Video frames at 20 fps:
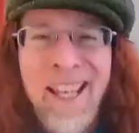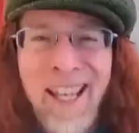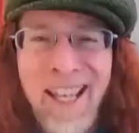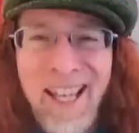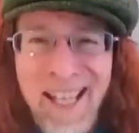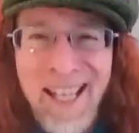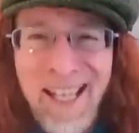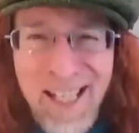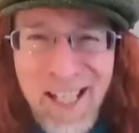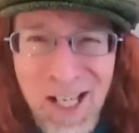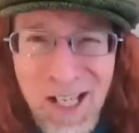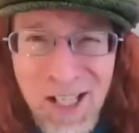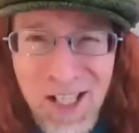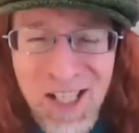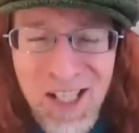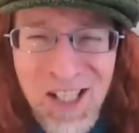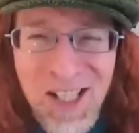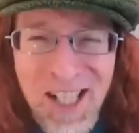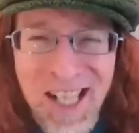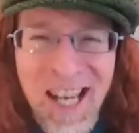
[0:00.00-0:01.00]
it.
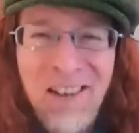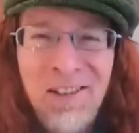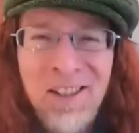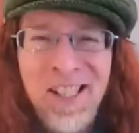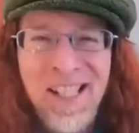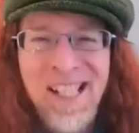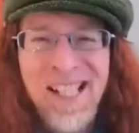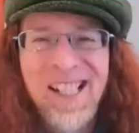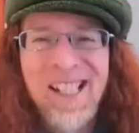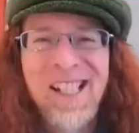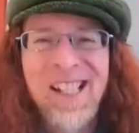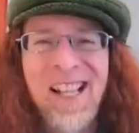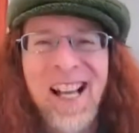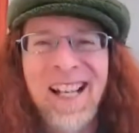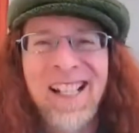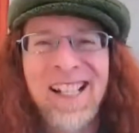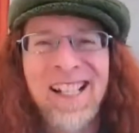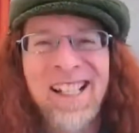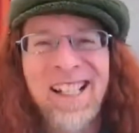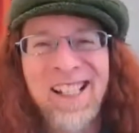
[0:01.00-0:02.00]
She gives it a
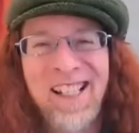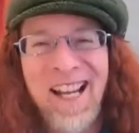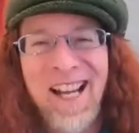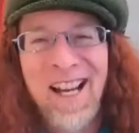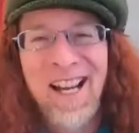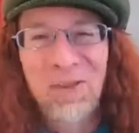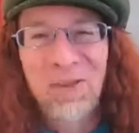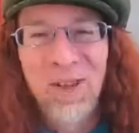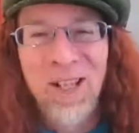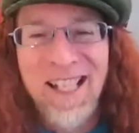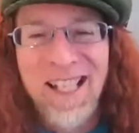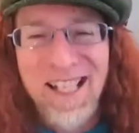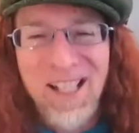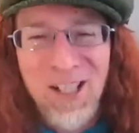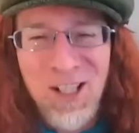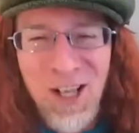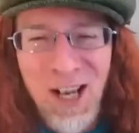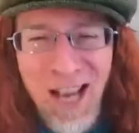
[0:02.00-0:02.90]
suck it sandwich.